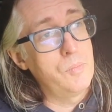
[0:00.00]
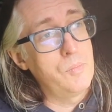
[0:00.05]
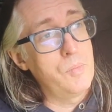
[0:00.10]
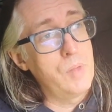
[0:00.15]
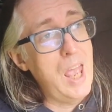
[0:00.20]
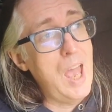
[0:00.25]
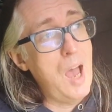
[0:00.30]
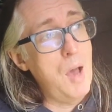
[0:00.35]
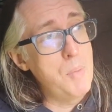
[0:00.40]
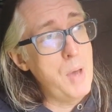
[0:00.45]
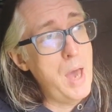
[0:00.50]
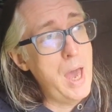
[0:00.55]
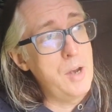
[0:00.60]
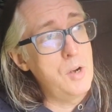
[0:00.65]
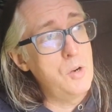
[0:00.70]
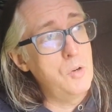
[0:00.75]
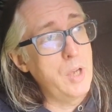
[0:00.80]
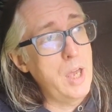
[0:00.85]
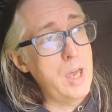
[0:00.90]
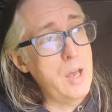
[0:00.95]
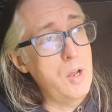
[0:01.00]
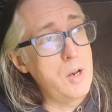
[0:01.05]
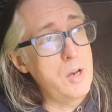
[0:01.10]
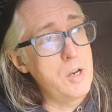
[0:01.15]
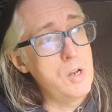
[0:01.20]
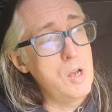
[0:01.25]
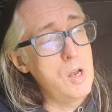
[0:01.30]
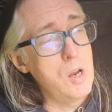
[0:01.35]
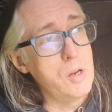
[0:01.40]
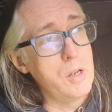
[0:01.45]
how bad it'll get, I don't
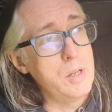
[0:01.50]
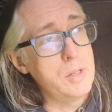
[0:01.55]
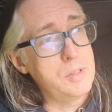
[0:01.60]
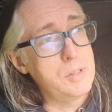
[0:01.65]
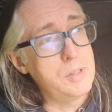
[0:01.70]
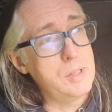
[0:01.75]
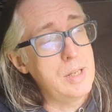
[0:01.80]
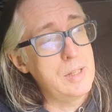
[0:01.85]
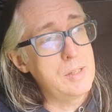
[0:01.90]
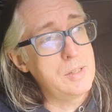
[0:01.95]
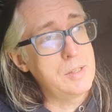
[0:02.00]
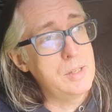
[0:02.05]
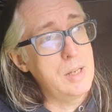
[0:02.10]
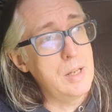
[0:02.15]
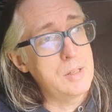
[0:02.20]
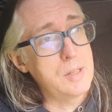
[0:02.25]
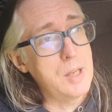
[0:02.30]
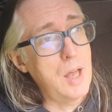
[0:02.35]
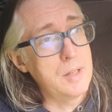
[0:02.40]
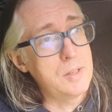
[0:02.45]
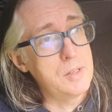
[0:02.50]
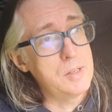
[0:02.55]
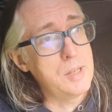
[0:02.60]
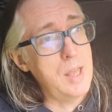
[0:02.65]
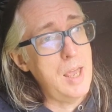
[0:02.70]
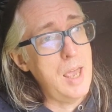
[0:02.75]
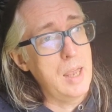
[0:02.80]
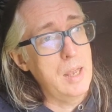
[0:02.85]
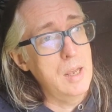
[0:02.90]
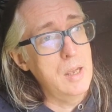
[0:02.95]
know. It's hard to
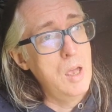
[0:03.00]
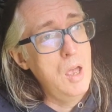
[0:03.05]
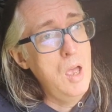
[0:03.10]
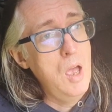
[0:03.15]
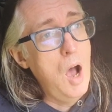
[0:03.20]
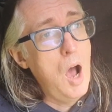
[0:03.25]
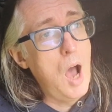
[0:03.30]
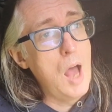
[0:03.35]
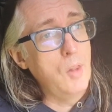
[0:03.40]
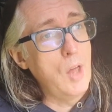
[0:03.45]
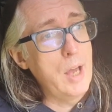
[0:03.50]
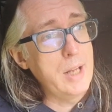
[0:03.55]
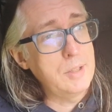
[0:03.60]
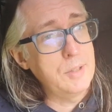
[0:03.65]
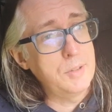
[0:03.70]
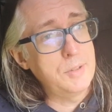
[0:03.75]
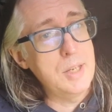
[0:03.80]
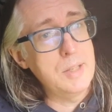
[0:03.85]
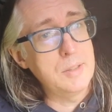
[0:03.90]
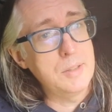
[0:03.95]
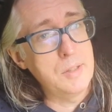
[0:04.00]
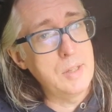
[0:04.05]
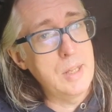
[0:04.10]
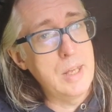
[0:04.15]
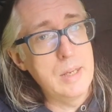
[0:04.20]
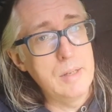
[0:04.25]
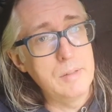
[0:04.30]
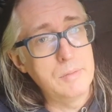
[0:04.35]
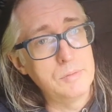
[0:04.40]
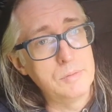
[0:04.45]
say. I like to think that
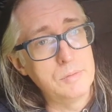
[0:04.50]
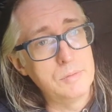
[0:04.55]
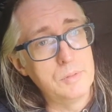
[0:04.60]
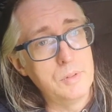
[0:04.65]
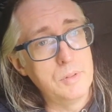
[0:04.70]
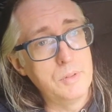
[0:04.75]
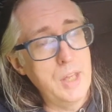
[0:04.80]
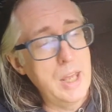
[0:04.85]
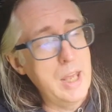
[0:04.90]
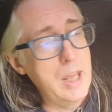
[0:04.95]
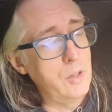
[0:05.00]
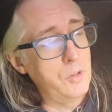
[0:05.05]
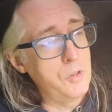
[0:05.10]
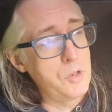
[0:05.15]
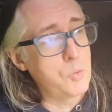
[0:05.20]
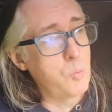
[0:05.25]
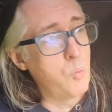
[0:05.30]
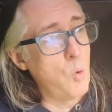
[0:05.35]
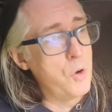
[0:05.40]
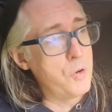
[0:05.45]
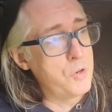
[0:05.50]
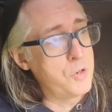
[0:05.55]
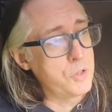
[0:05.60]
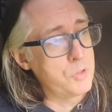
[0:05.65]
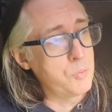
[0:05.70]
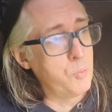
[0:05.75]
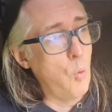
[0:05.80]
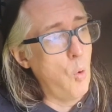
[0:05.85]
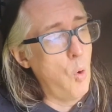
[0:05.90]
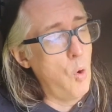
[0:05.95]
the English won't
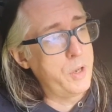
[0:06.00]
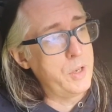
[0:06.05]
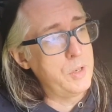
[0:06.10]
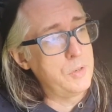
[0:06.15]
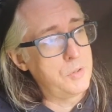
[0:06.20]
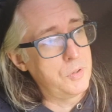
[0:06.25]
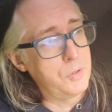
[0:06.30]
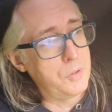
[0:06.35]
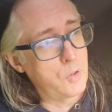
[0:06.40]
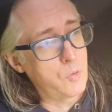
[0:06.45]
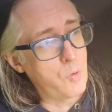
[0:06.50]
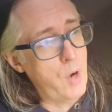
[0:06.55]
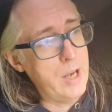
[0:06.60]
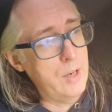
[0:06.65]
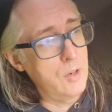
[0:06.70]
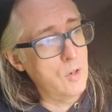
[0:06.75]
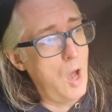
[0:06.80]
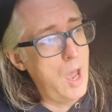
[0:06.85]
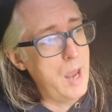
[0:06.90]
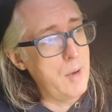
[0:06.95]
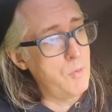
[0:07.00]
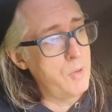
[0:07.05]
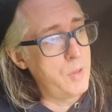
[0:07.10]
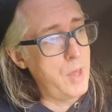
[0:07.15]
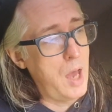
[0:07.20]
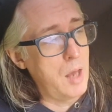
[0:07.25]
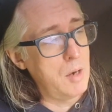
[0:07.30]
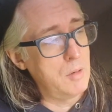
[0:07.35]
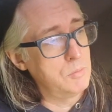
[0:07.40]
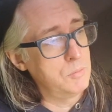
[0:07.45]
just walk into the great night
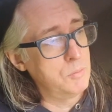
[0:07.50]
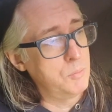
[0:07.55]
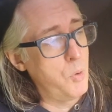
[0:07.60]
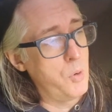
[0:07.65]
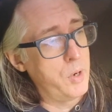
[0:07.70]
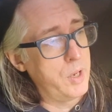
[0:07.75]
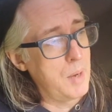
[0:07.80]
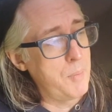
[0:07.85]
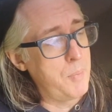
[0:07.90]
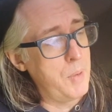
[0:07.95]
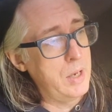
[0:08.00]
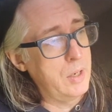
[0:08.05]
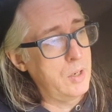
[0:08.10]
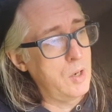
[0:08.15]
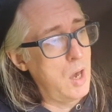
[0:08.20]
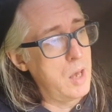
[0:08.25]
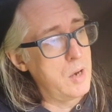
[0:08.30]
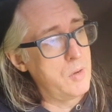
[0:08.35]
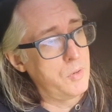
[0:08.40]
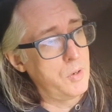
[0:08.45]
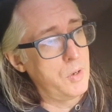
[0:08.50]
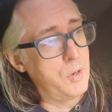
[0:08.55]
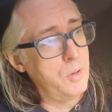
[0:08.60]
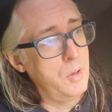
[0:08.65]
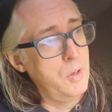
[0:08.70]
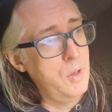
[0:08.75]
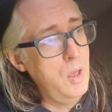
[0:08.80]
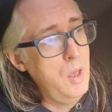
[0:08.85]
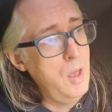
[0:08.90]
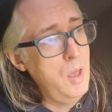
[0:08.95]
without putting up any kind of a
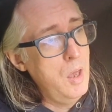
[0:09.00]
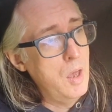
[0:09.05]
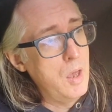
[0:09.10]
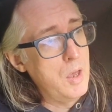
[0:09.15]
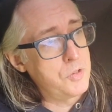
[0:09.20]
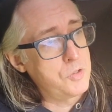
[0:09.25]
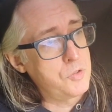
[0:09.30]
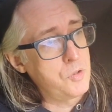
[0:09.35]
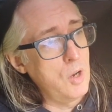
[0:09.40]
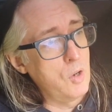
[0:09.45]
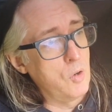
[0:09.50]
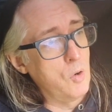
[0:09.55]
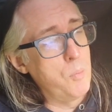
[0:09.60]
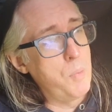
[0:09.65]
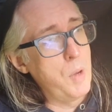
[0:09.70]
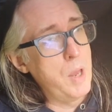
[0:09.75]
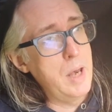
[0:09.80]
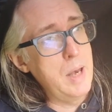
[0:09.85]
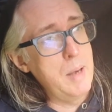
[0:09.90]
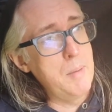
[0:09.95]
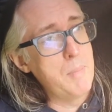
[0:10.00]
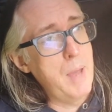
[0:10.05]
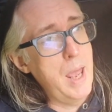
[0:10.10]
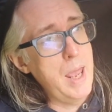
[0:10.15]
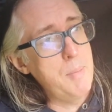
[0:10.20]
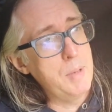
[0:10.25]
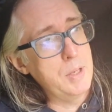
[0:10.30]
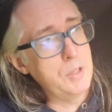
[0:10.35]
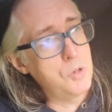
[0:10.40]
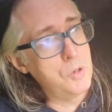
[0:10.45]
struggle, but it may
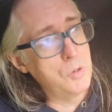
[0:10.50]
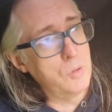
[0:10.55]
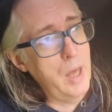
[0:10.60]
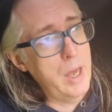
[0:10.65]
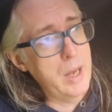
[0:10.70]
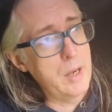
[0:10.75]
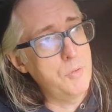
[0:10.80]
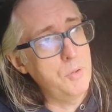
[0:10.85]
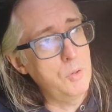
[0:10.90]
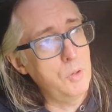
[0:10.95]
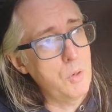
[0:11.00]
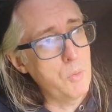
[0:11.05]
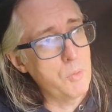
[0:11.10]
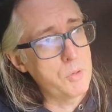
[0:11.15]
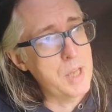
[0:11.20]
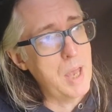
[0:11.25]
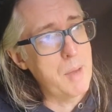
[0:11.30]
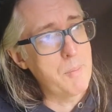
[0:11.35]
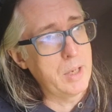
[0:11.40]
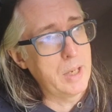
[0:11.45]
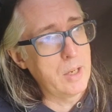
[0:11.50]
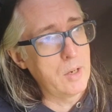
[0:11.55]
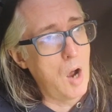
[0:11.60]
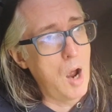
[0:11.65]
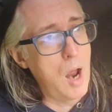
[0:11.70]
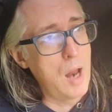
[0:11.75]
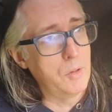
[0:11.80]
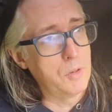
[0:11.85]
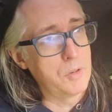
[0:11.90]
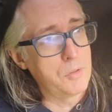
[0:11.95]
be too late. If you look at what's happening in
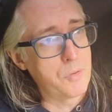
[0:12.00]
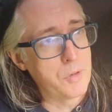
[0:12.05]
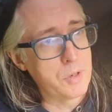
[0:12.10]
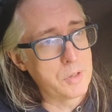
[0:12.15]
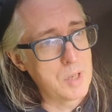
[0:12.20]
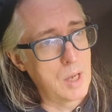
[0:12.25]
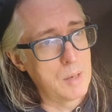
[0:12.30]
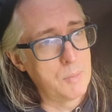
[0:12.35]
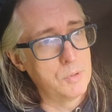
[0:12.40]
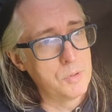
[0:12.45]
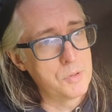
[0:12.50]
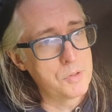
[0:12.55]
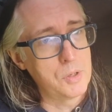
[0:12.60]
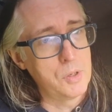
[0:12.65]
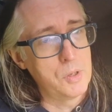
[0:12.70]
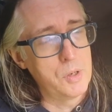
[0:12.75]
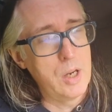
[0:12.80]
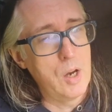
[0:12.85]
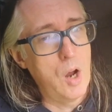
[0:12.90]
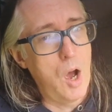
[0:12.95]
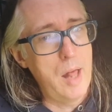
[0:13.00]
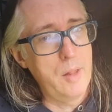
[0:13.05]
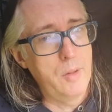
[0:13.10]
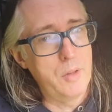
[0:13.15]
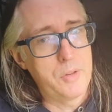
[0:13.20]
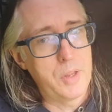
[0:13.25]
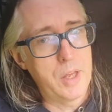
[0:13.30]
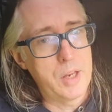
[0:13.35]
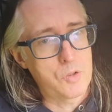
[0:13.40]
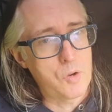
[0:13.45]
Ireland, for example. So in
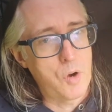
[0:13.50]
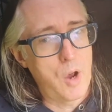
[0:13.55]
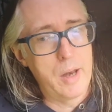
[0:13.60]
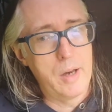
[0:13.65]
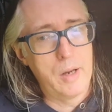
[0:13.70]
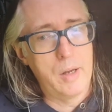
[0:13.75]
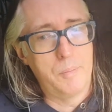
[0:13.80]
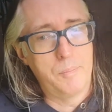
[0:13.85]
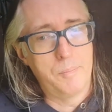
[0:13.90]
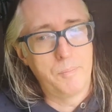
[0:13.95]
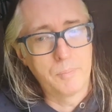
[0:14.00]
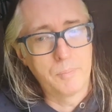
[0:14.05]
Ireland, they're trying to